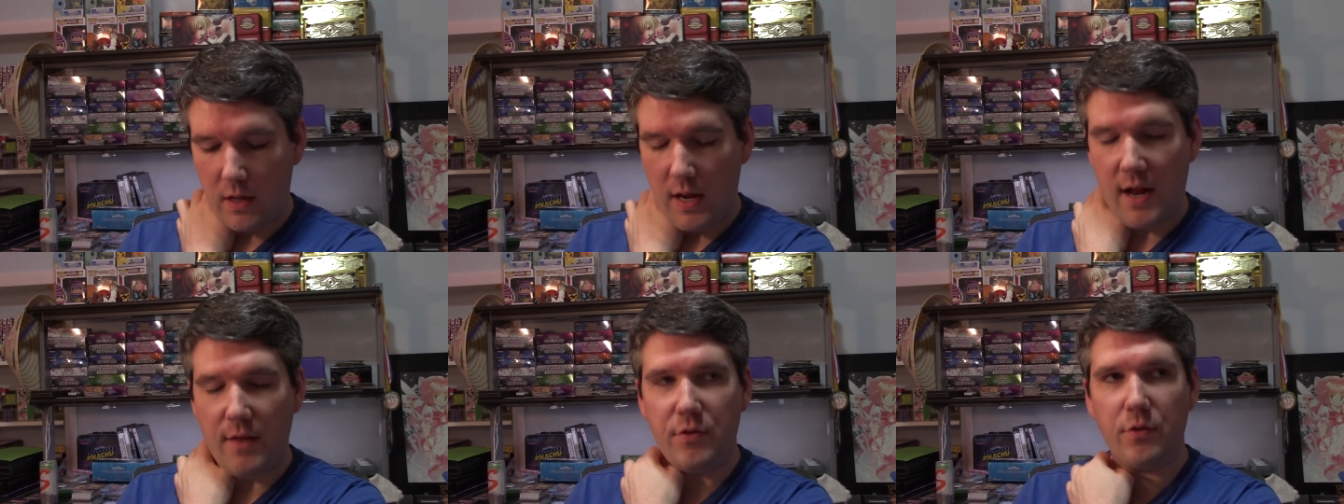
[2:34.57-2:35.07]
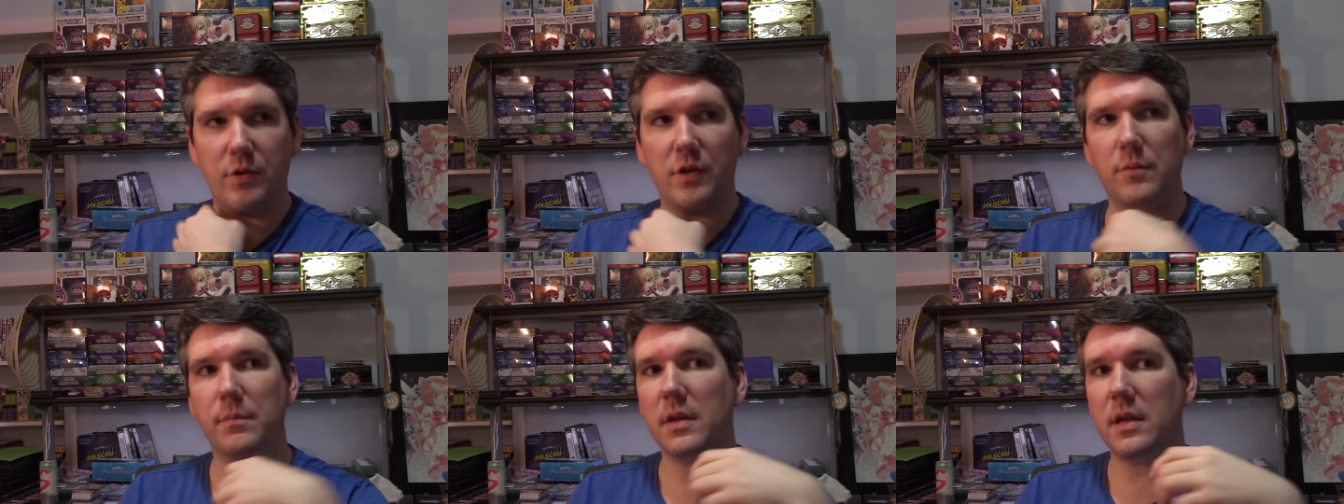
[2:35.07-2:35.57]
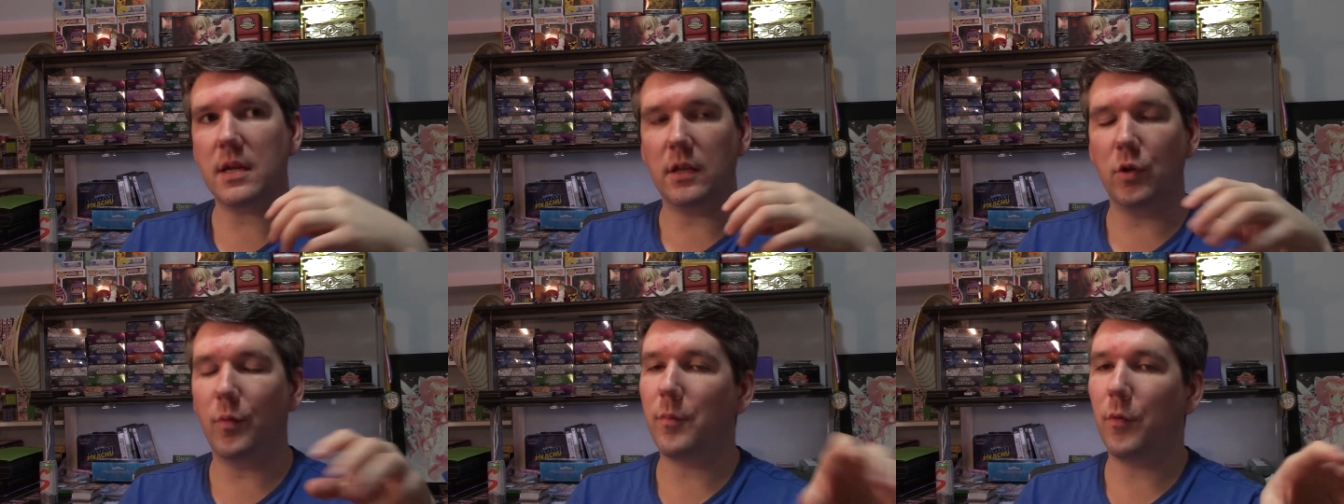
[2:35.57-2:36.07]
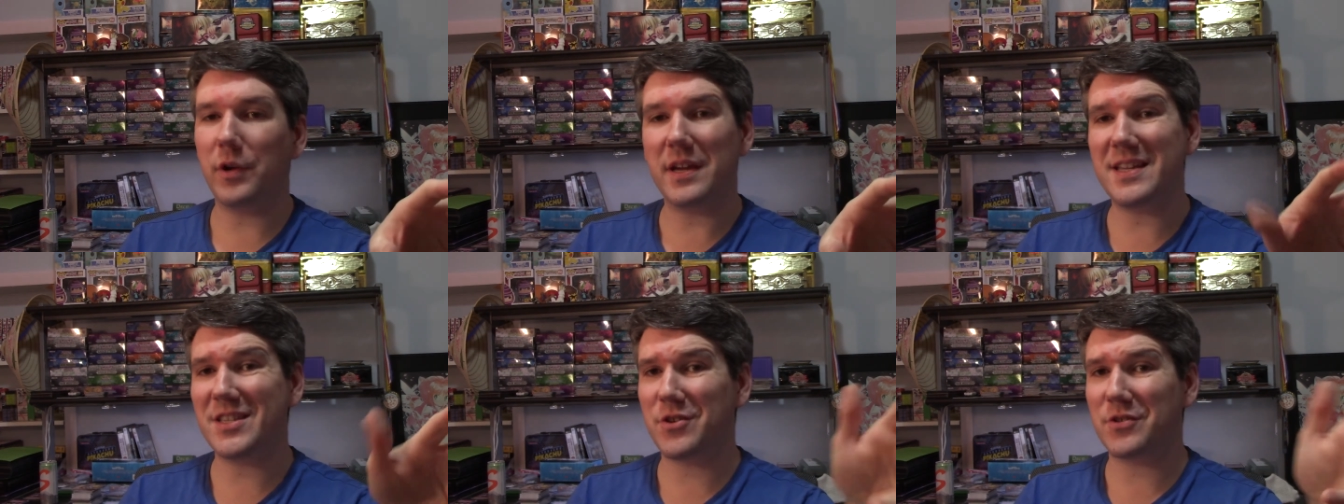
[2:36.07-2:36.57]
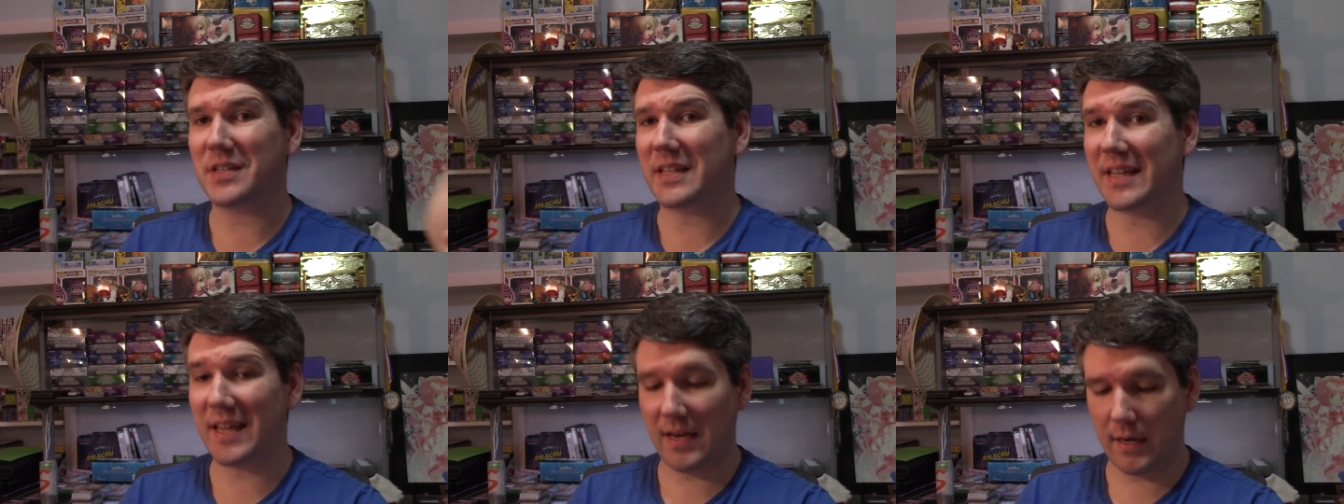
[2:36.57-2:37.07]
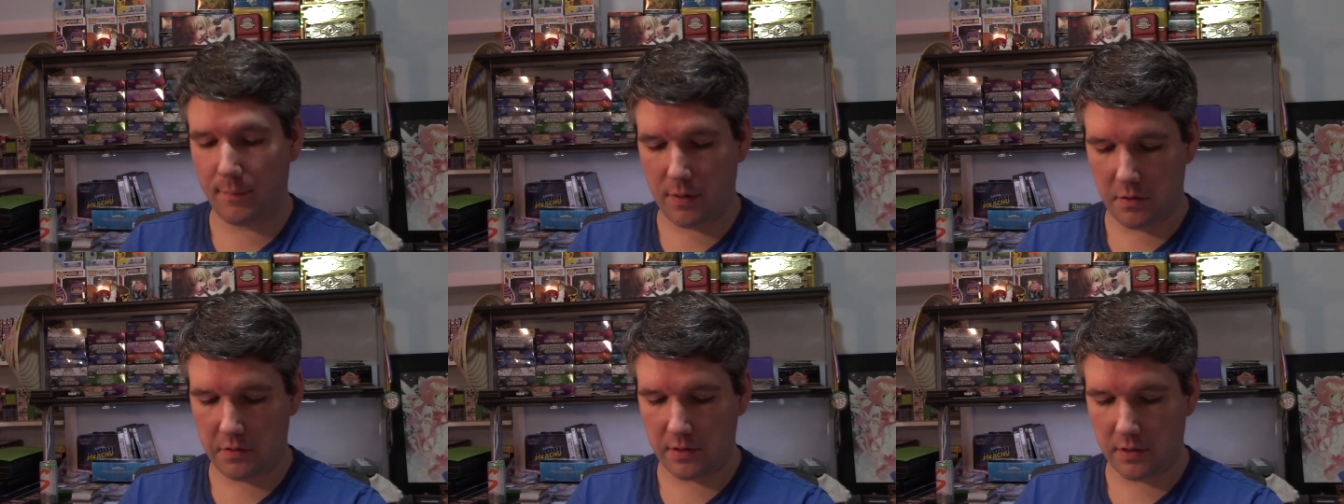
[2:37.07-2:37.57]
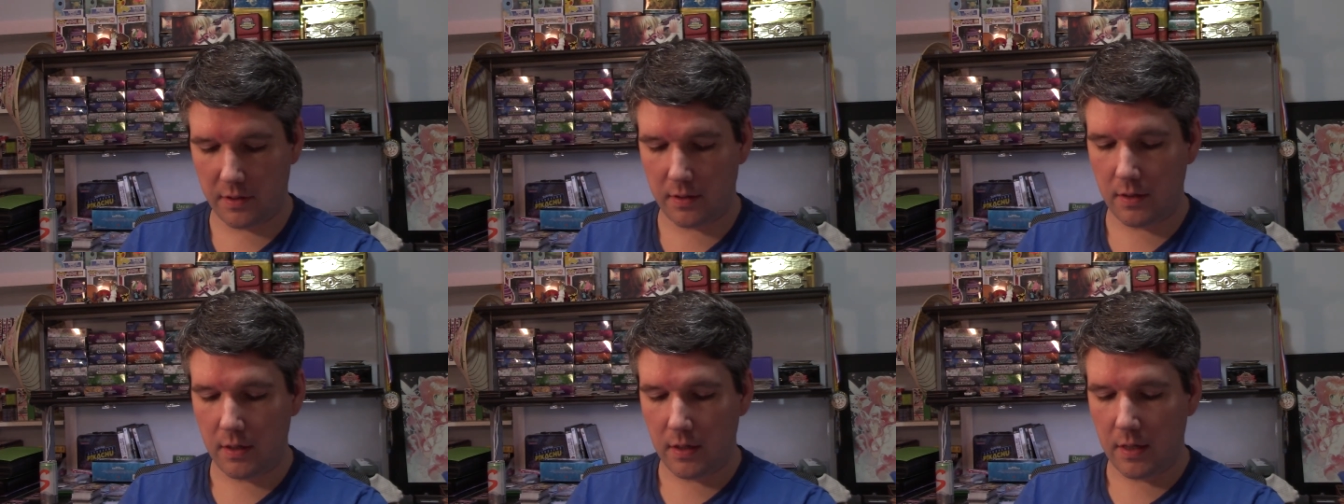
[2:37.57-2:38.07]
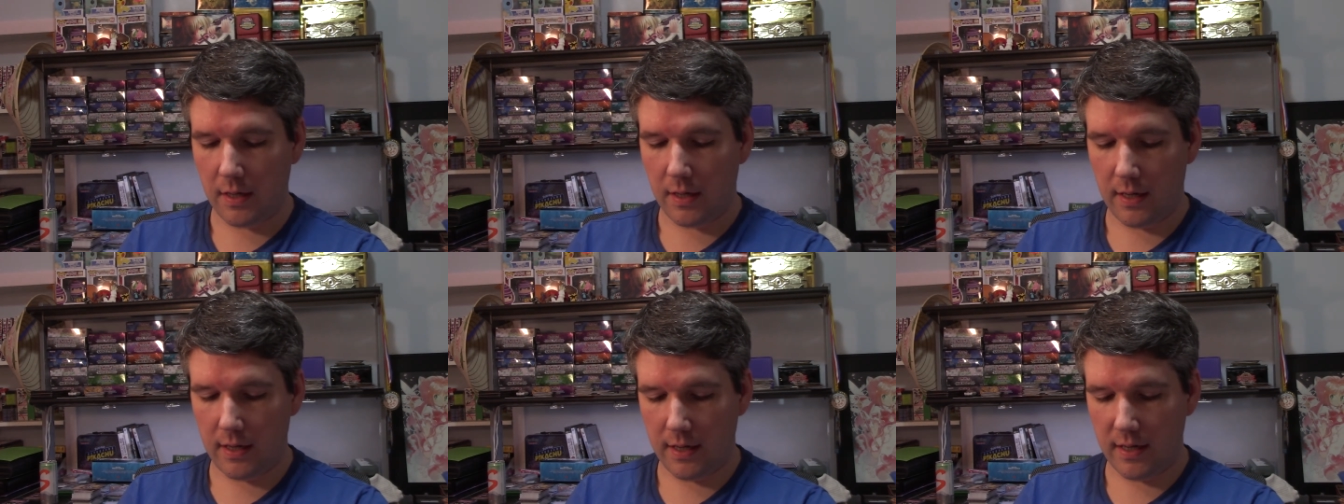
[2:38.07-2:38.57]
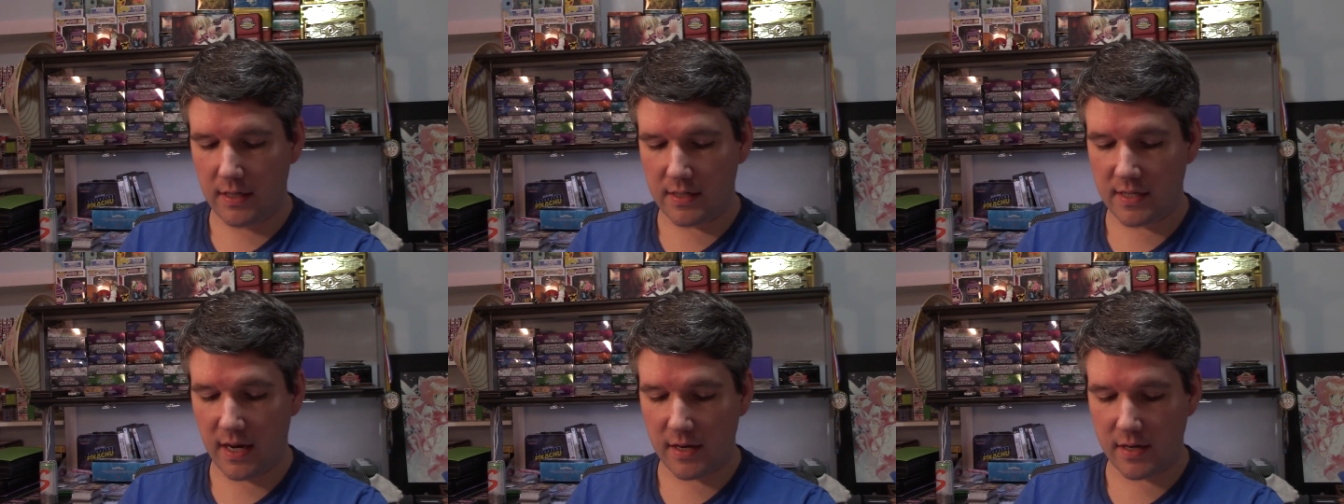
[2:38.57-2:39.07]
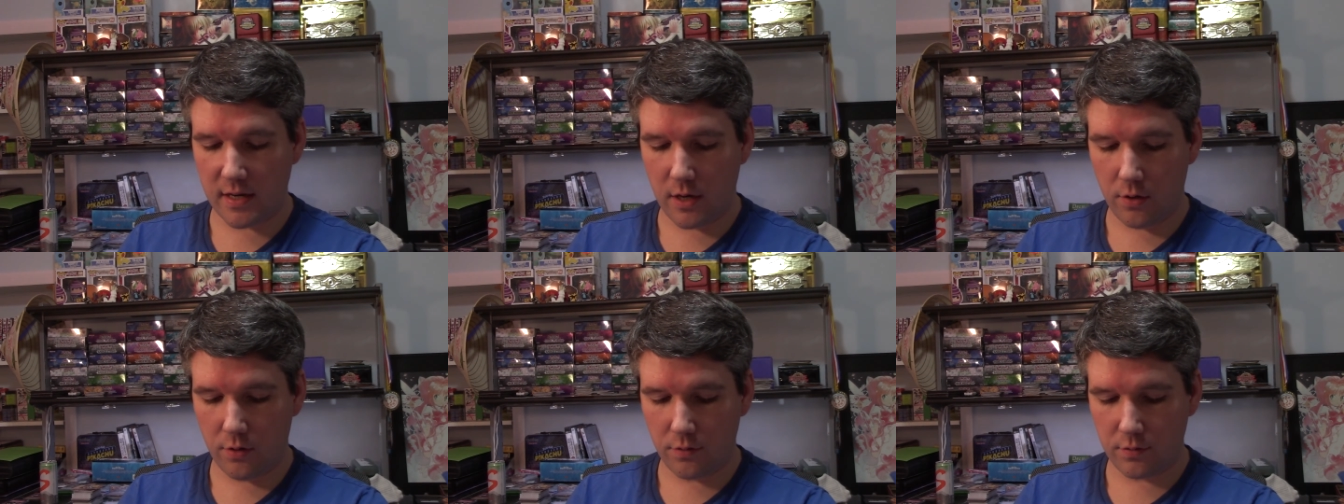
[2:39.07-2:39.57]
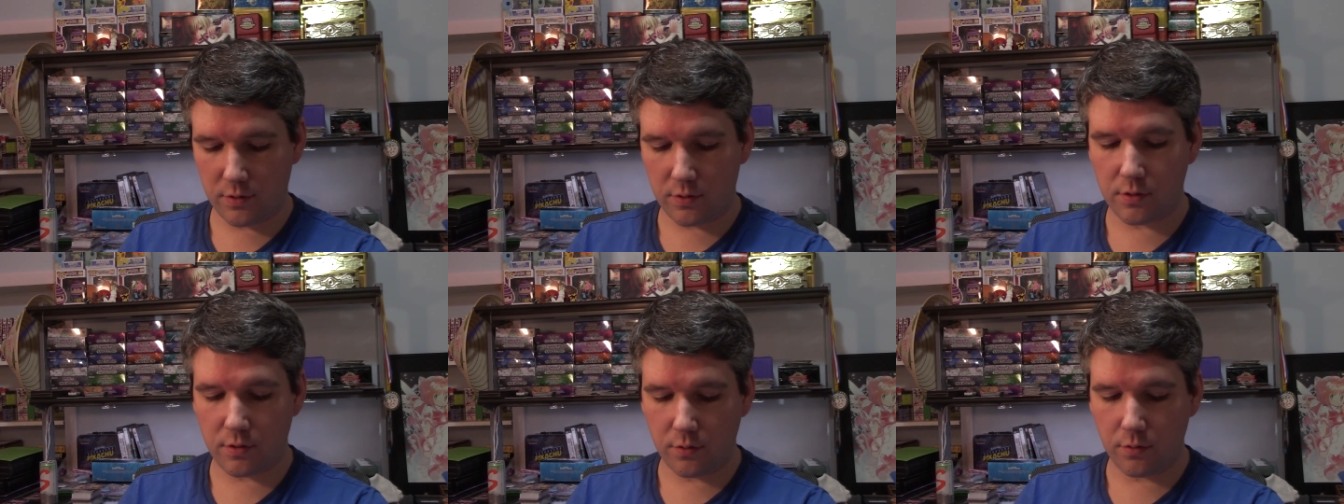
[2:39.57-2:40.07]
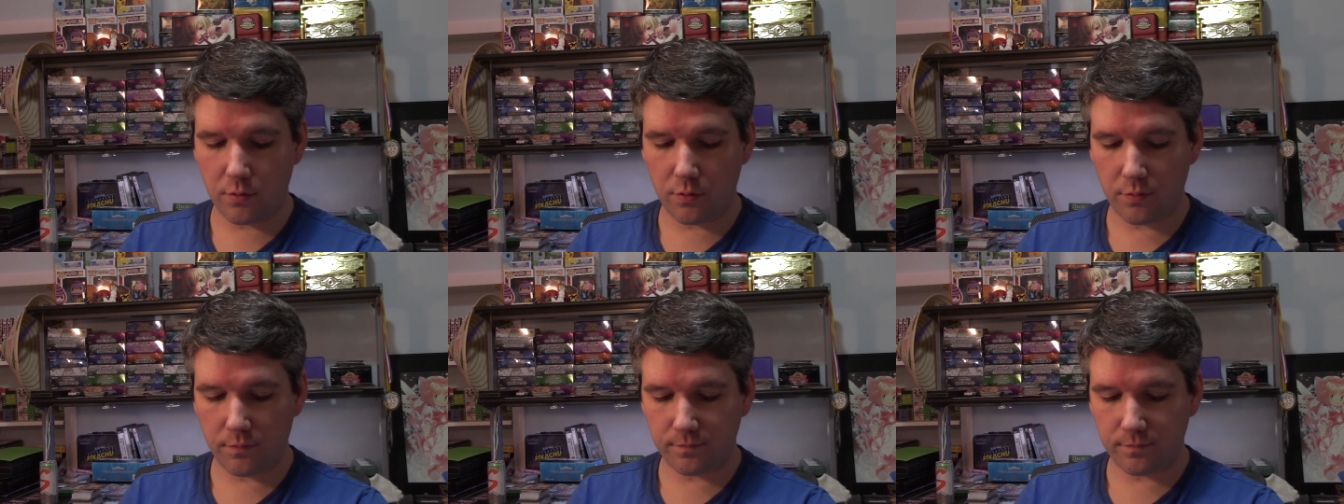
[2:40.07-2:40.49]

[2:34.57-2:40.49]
And they're going to be a little bit more easier to get, apparently. Uh, it is not yet known to do...